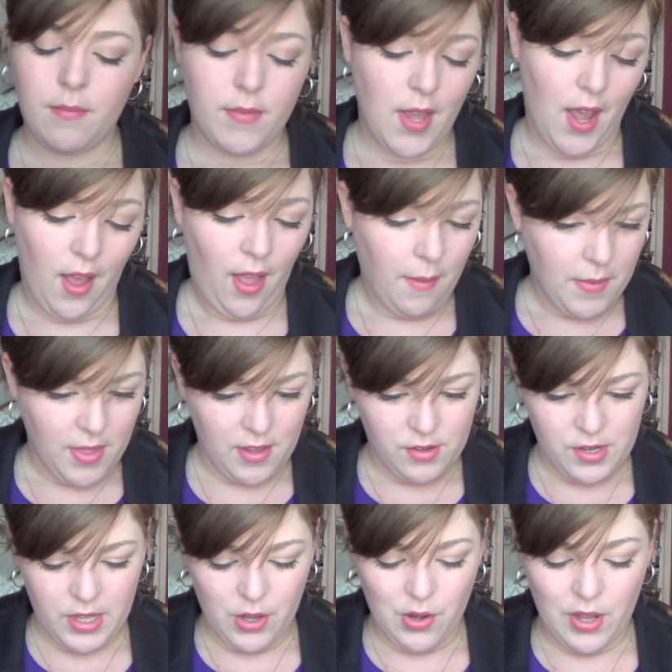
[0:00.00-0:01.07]
Yeah, I mean, that's
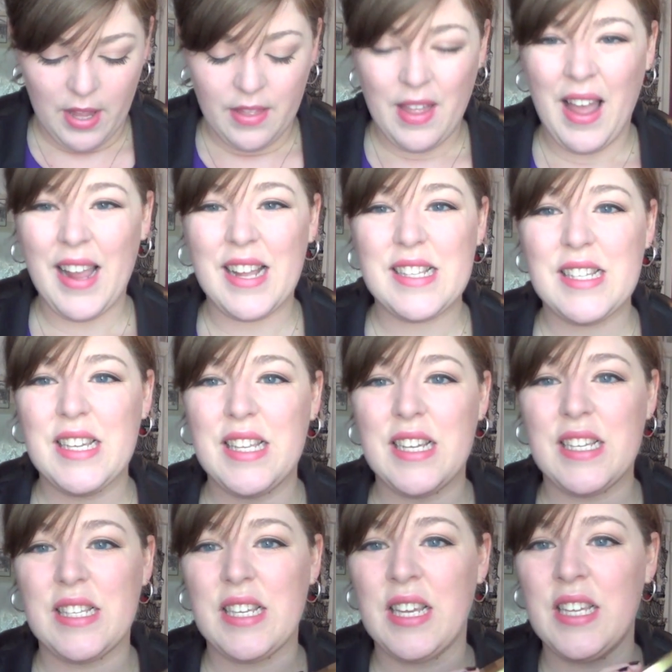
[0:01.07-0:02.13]
really all. And I could see
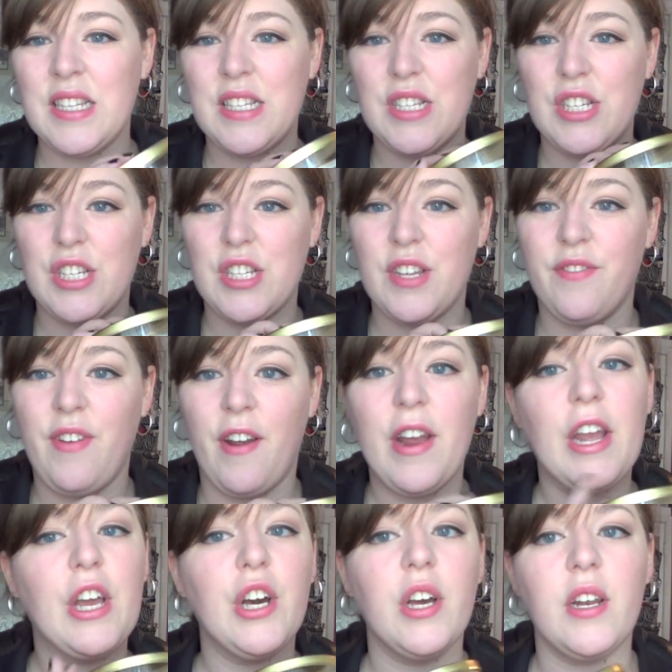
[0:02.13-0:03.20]
this is just a
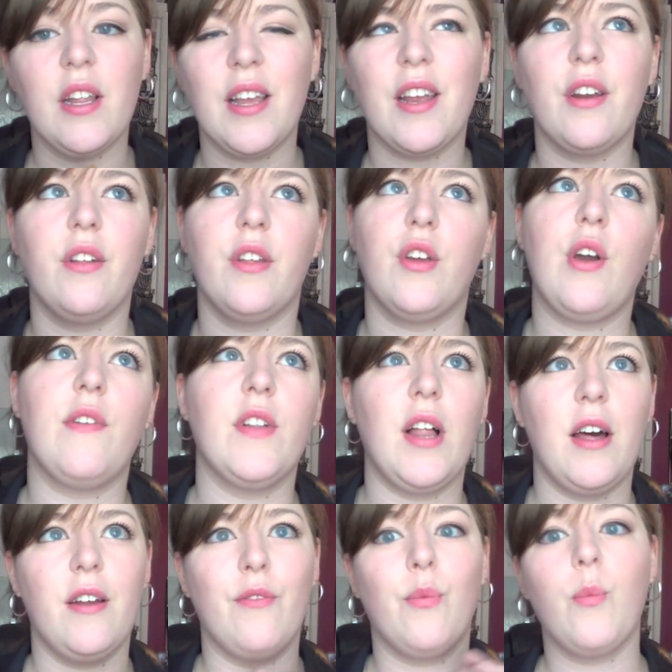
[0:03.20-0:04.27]
very good, like, you know, you have a
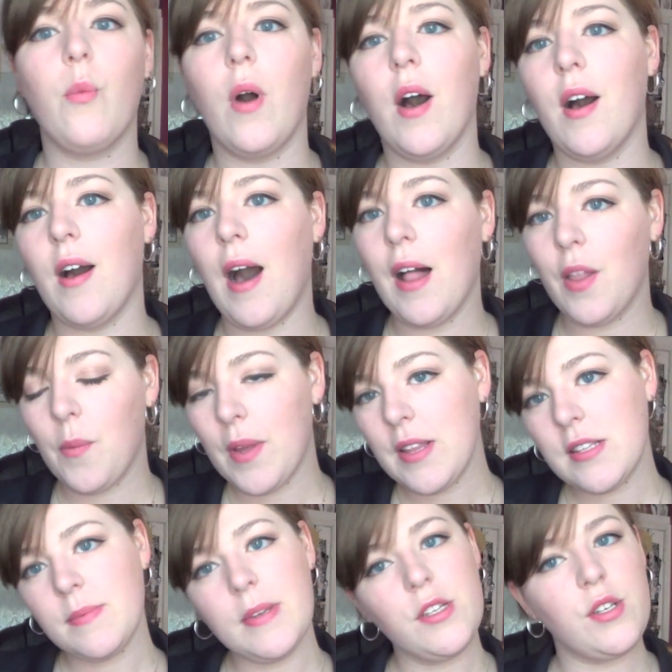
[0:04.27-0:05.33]
lot of
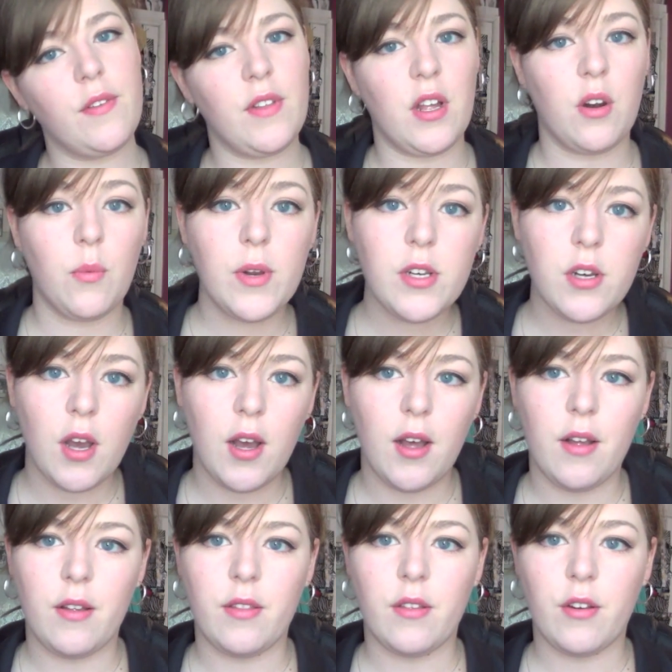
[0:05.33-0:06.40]
Halloween smells, you have a lot
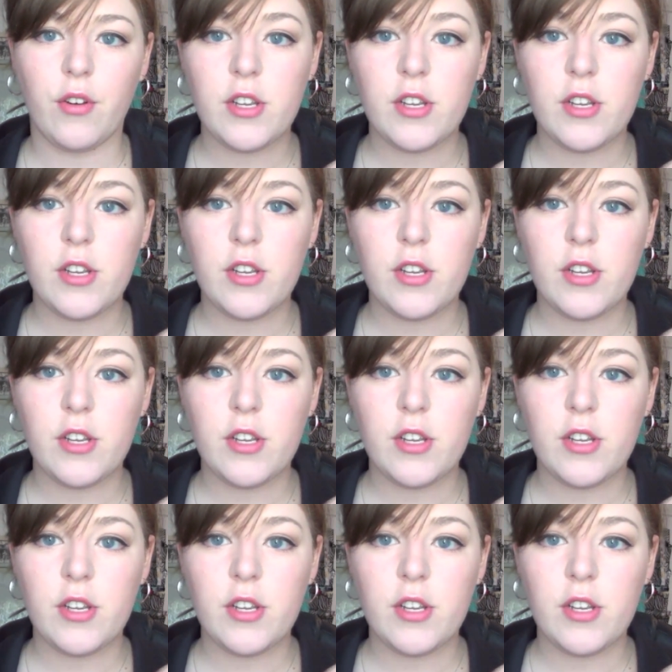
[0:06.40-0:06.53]
of